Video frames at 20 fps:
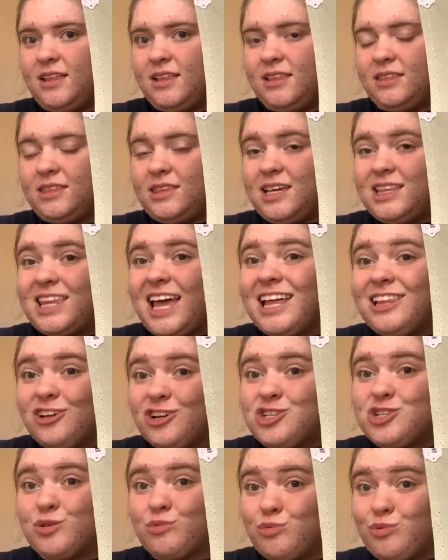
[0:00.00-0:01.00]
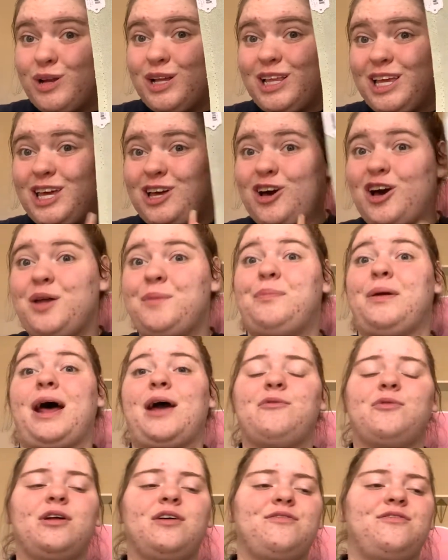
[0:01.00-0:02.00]
Like, that looks really good, but I
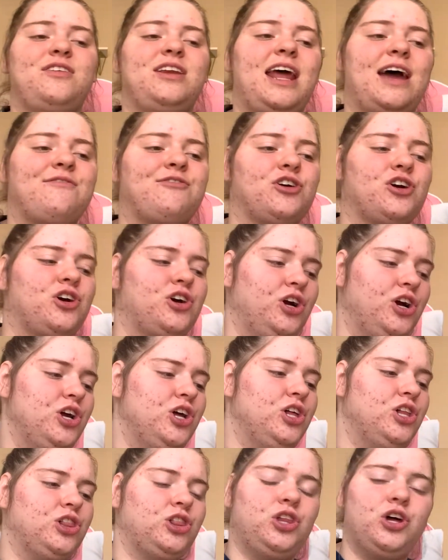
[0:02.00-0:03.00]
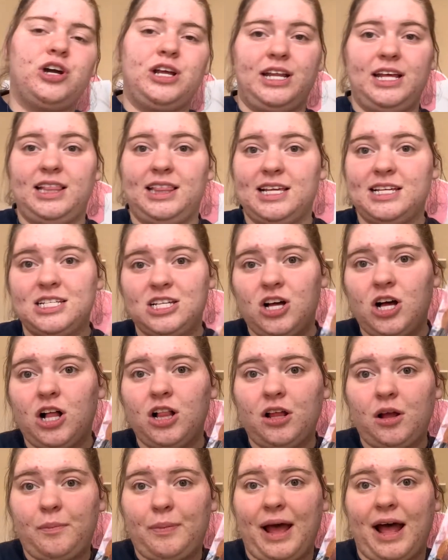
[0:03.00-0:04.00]
would have never looked at this
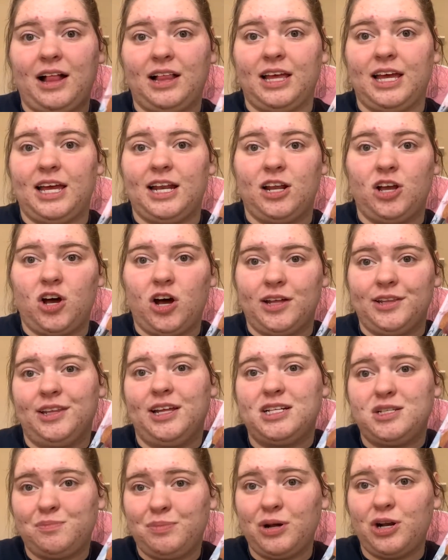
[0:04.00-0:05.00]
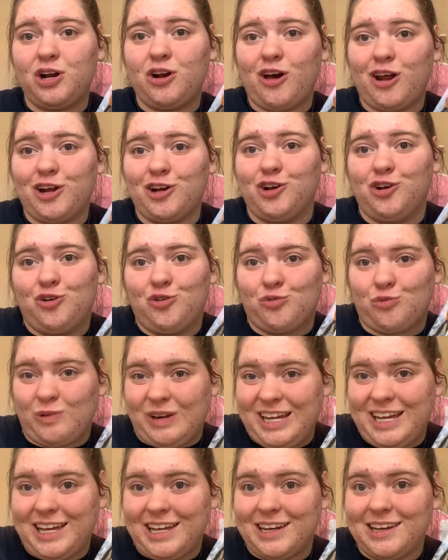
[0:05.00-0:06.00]
color palette and gone, let's put it on a
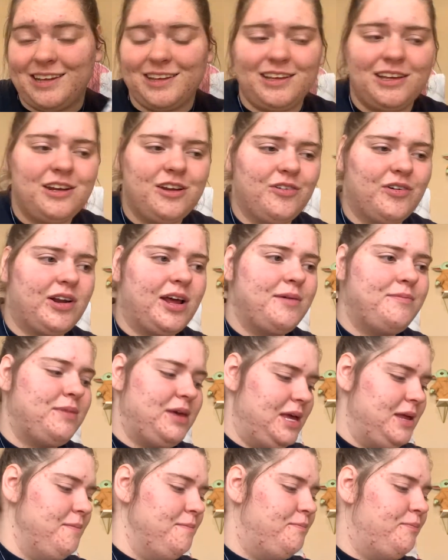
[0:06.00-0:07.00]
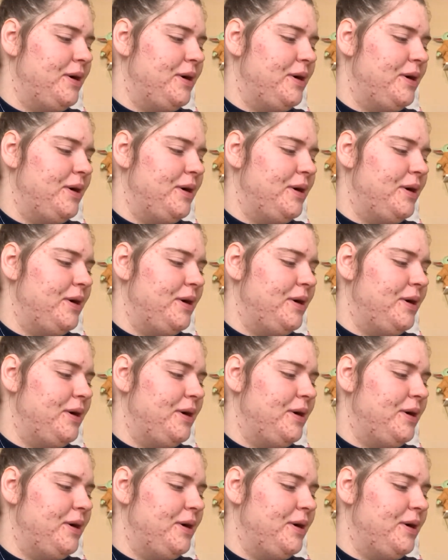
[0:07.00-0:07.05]
green. You know what I mean?